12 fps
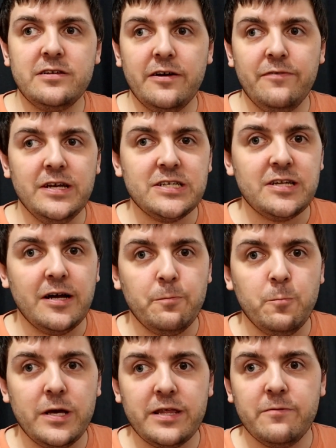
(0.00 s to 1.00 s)
stuff he's
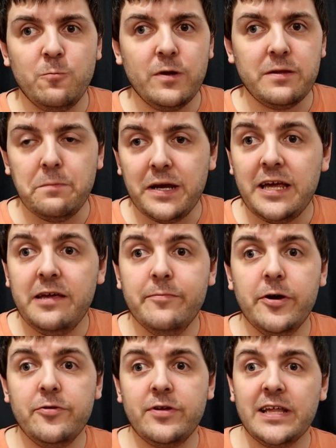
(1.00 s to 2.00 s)
done with Mickey
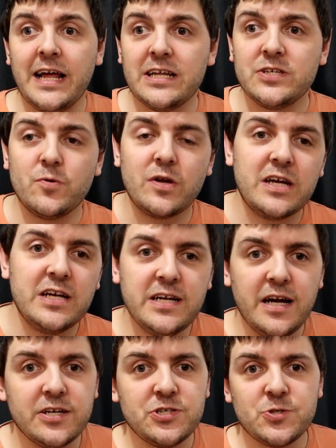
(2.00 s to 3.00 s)
Moody, that sort of
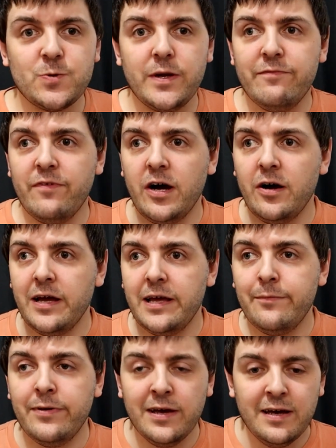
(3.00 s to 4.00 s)
country
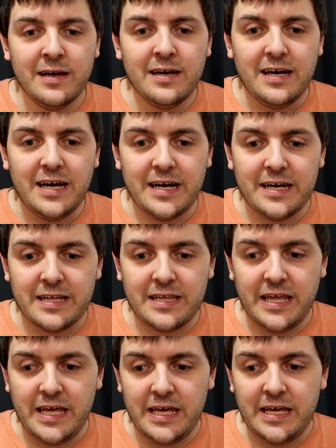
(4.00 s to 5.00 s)
vibe,
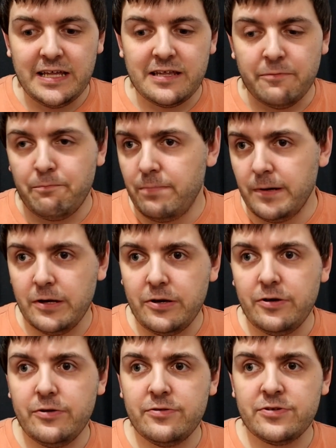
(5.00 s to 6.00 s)
the
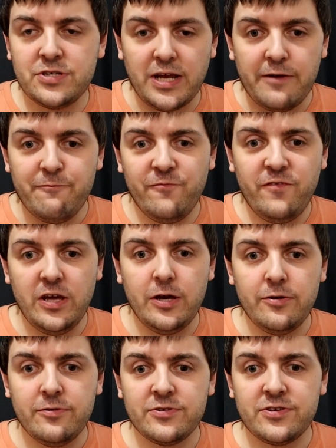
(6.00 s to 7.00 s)
blues
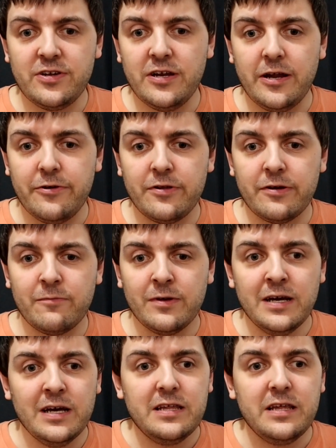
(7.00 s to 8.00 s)
infused,
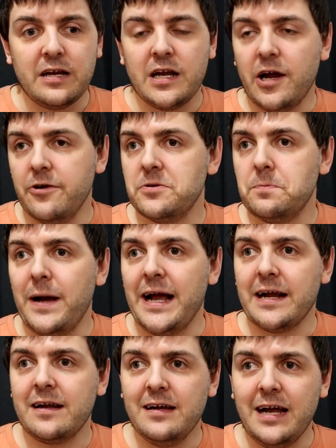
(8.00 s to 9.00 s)
that goes
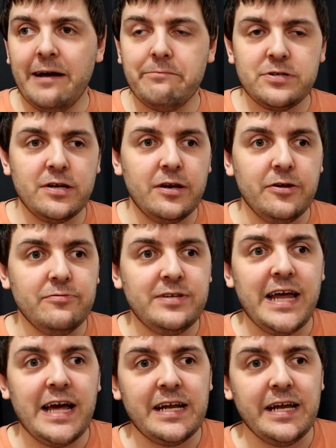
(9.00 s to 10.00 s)
back absolute
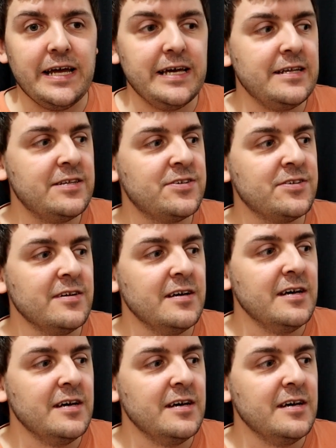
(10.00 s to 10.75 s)
decades.